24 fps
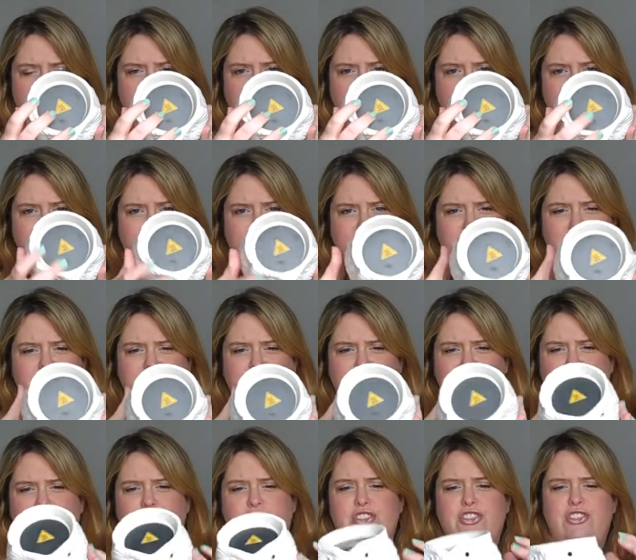and that is
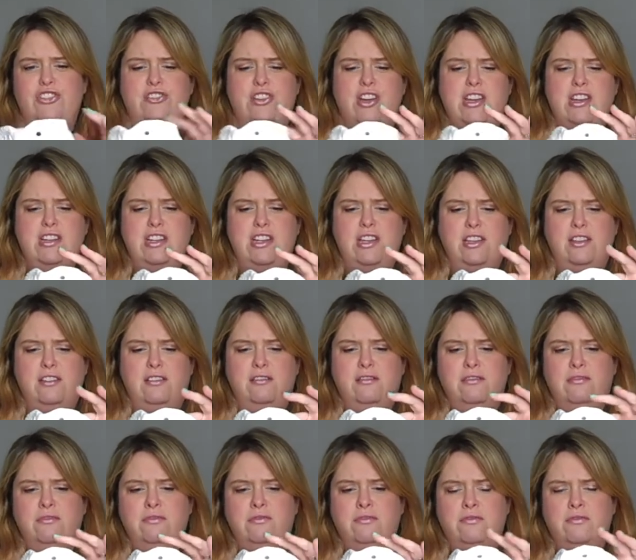like your
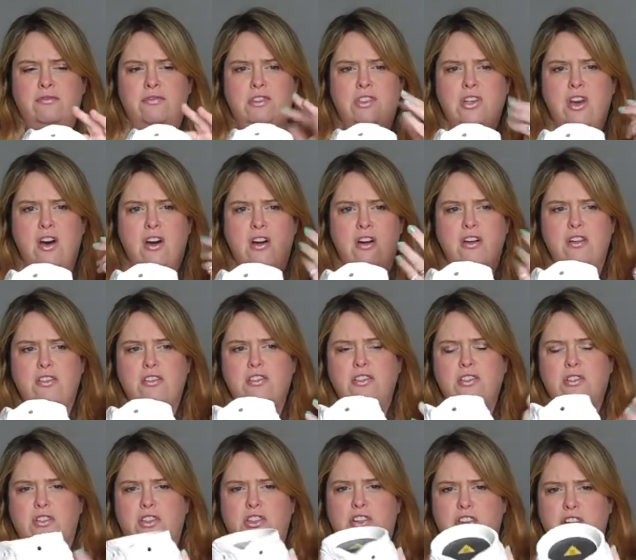straightening
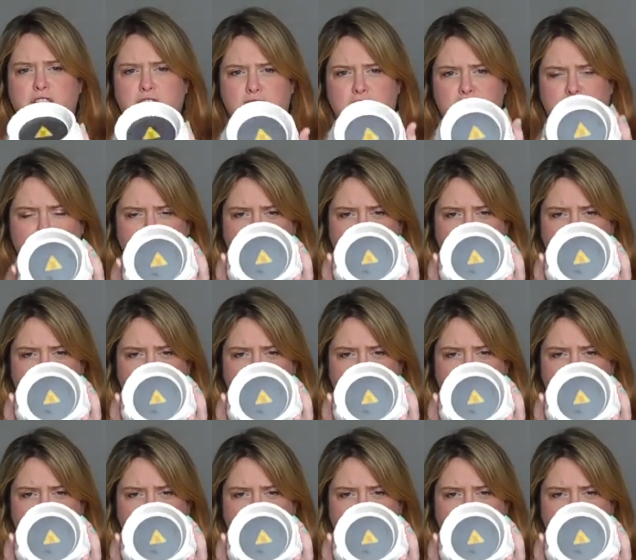tongs or your curling